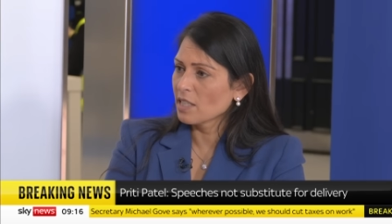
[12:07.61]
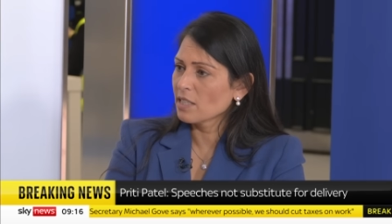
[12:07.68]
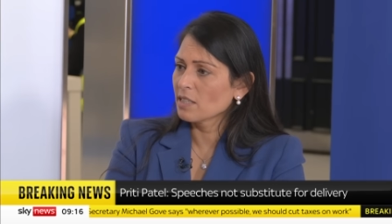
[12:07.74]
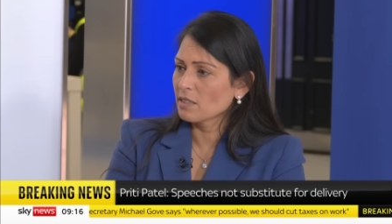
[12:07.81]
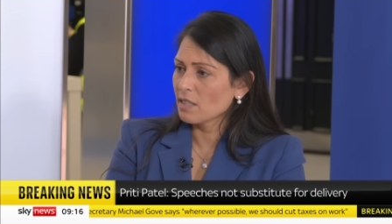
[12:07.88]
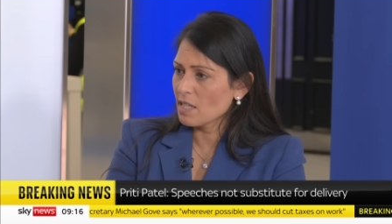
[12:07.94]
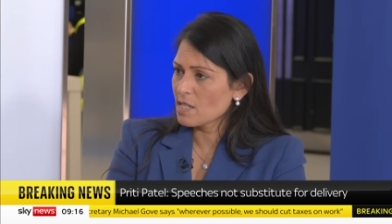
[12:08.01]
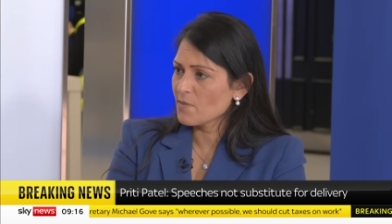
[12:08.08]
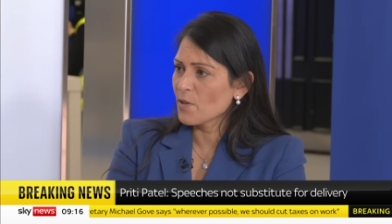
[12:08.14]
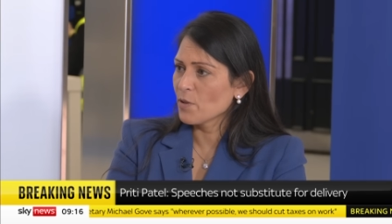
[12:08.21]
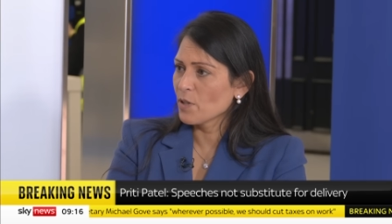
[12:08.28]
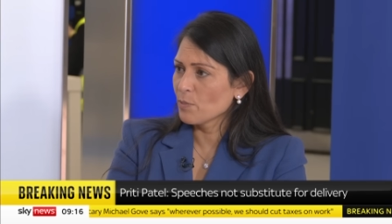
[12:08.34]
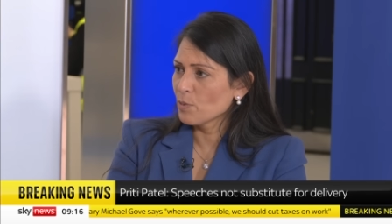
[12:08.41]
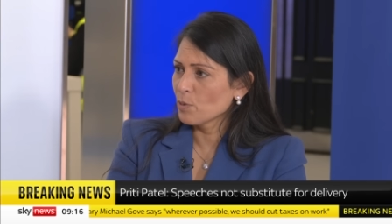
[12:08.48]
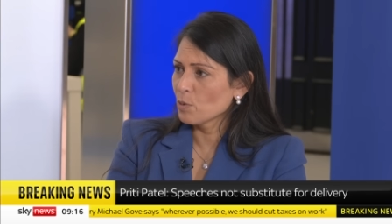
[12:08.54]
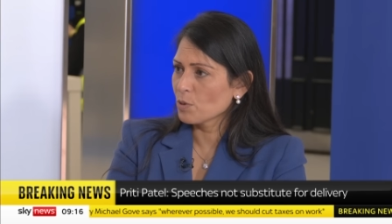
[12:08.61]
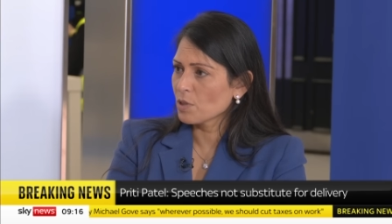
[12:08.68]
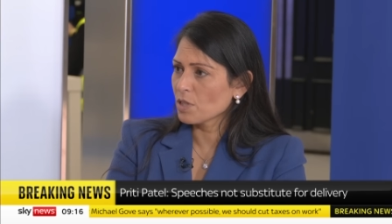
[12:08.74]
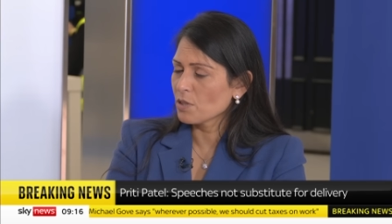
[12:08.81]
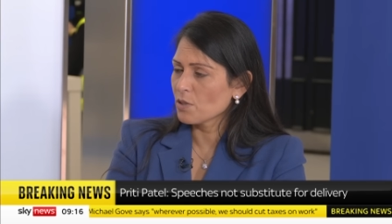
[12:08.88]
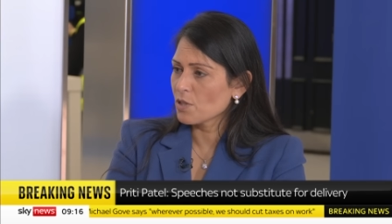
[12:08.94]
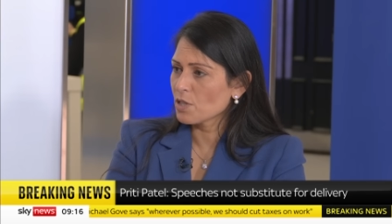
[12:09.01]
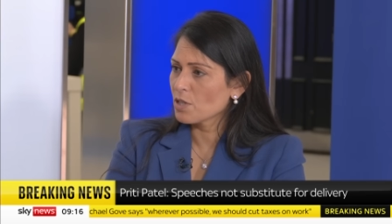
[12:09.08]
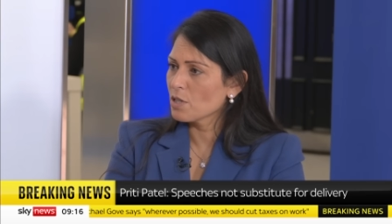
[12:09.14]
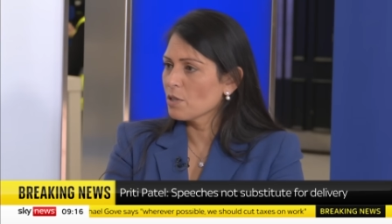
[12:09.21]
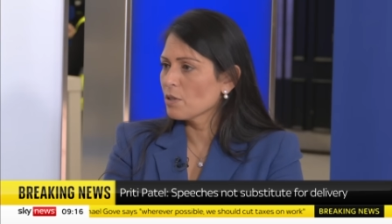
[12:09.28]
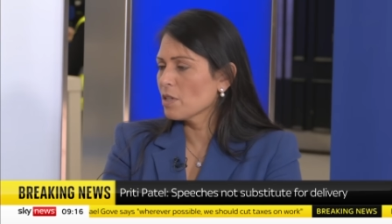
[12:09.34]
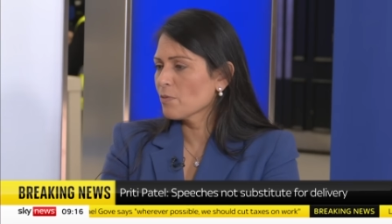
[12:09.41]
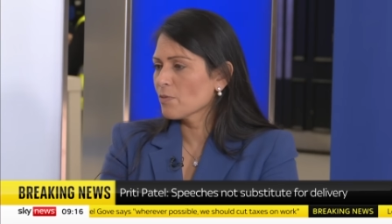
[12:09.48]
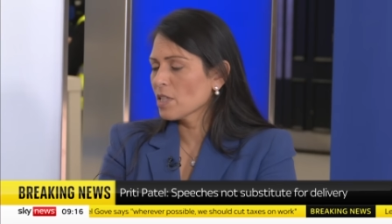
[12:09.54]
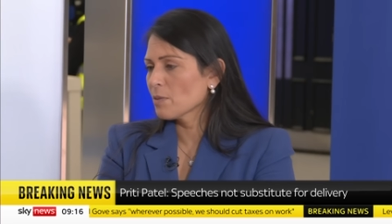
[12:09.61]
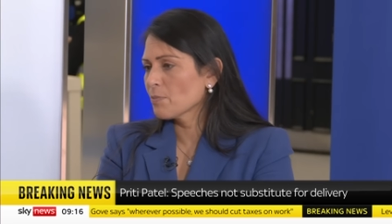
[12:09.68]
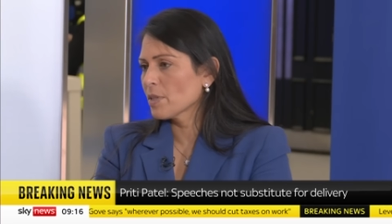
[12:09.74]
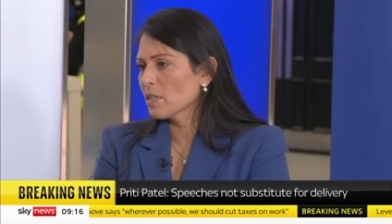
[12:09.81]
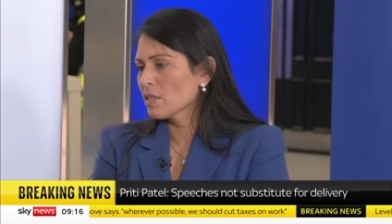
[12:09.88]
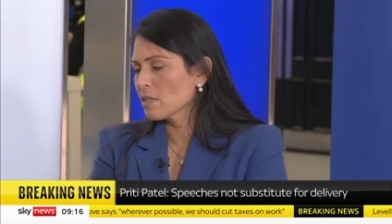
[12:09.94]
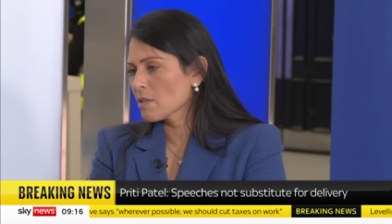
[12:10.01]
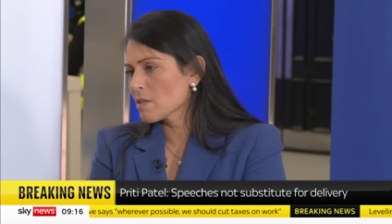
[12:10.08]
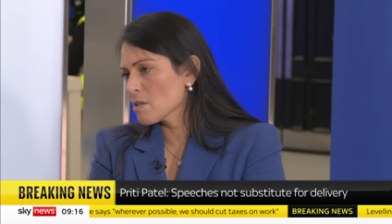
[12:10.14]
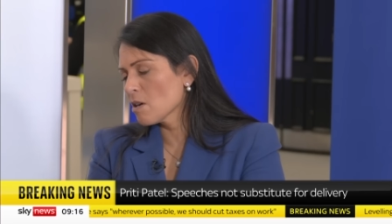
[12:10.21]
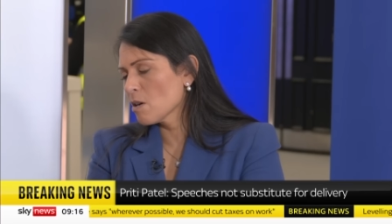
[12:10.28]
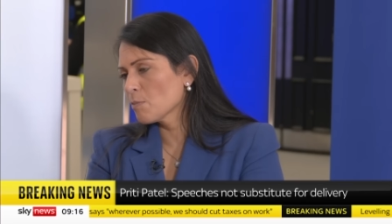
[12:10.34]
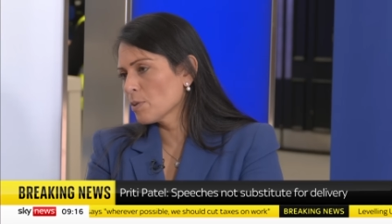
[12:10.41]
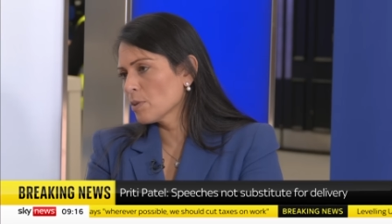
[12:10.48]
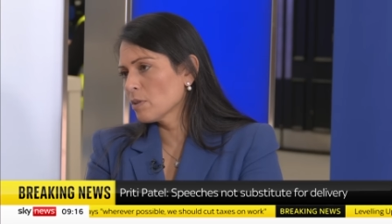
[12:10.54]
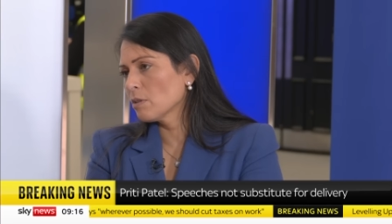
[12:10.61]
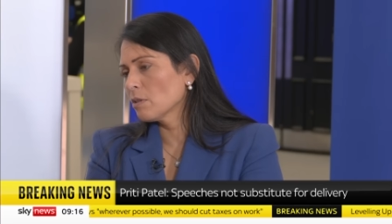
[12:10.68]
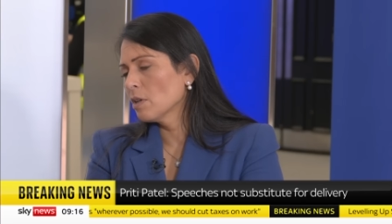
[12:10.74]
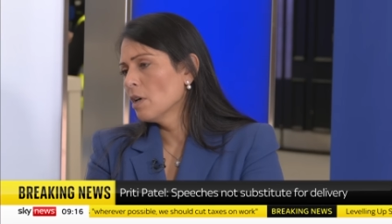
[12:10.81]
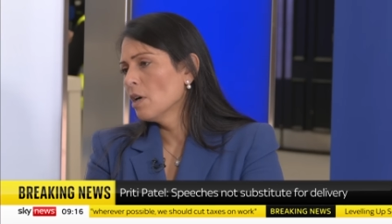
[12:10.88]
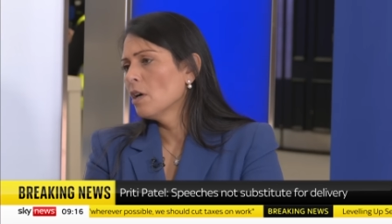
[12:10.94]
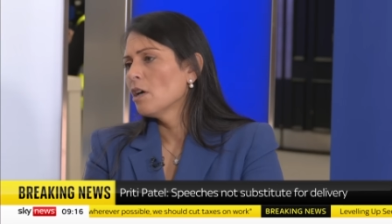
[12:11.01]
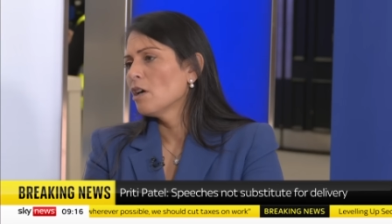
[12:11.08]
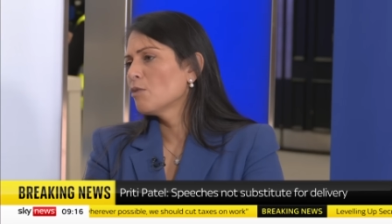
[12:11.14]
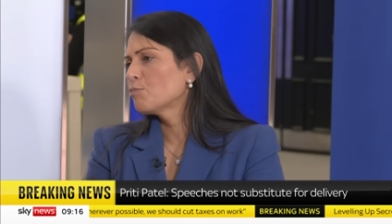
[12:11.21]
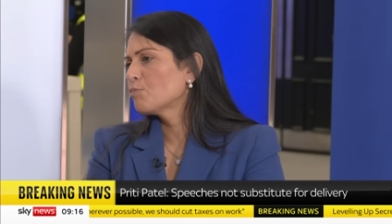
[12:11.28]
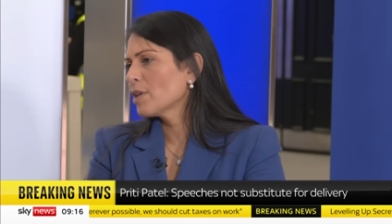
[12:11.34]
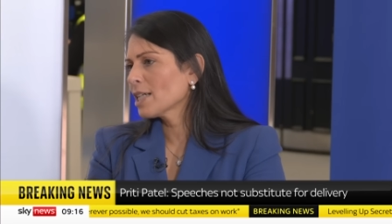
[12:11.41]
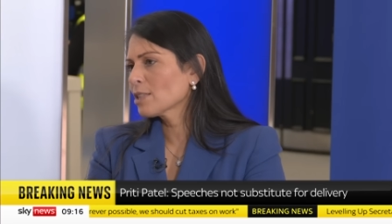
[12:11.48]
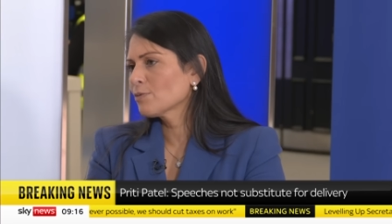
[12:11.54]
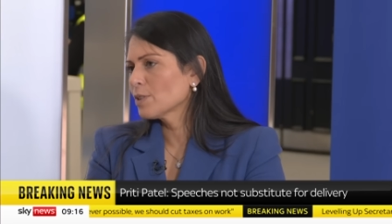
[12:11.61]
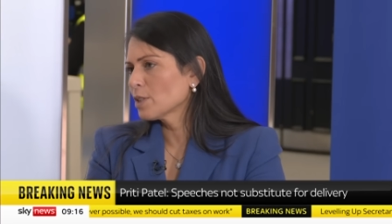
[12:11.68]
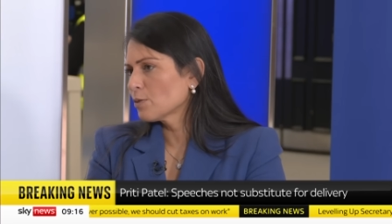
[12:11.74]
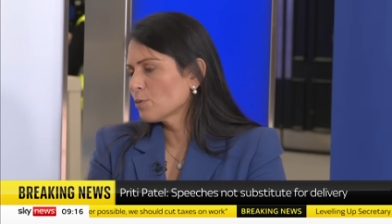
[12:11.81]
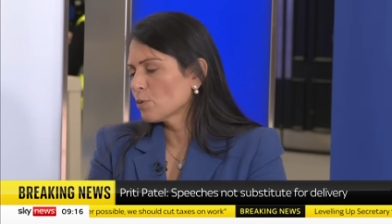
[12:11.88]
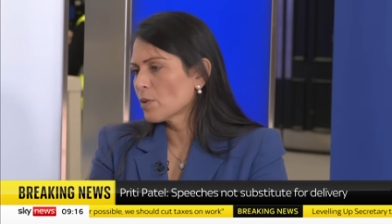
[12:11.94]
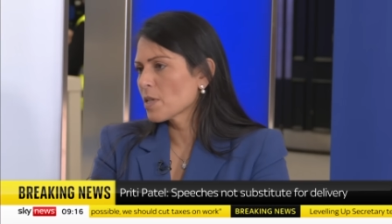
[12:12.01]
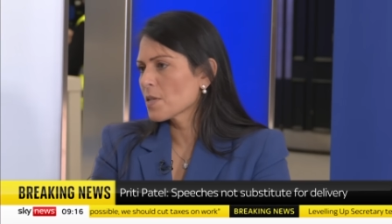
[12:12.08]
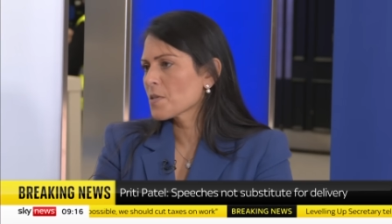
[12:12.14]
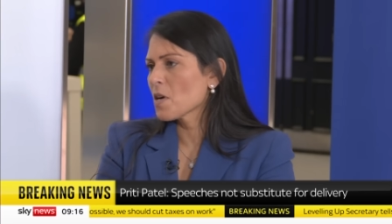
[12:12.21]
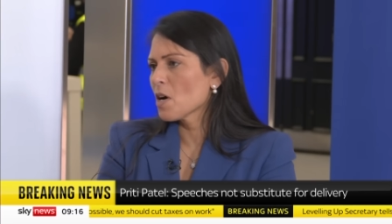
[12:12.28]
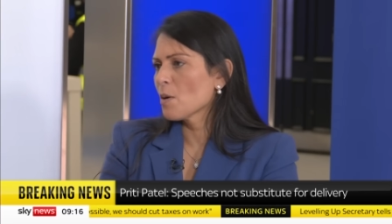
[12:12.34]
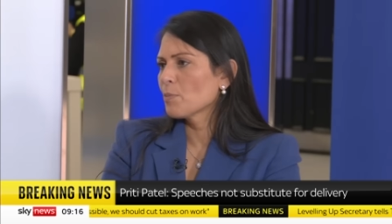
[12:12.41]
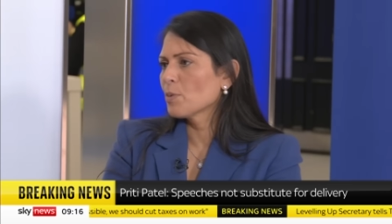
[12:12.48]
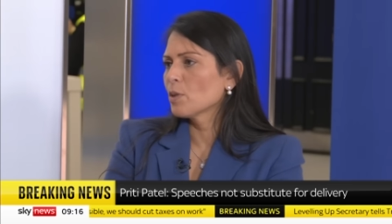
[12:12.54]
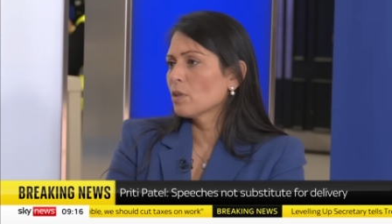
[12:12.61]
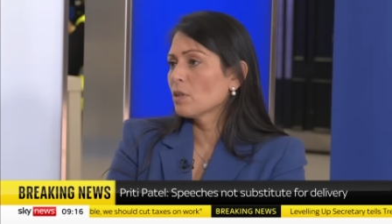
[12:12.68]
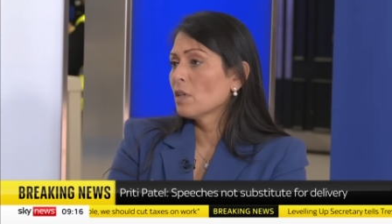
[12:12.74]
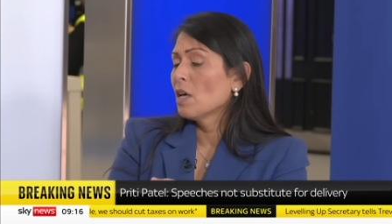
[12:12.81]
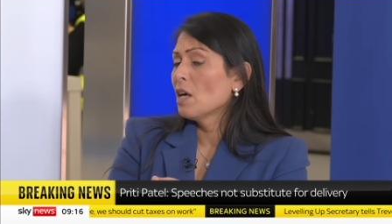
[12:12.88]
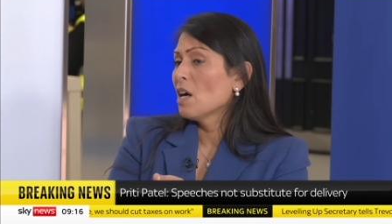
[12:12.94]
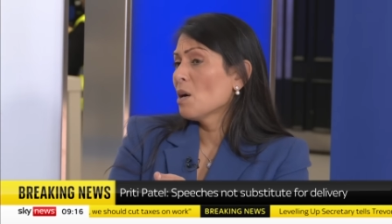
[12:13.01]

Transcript: I think that's very important. You know, if there'd been an example of Bradford, for example,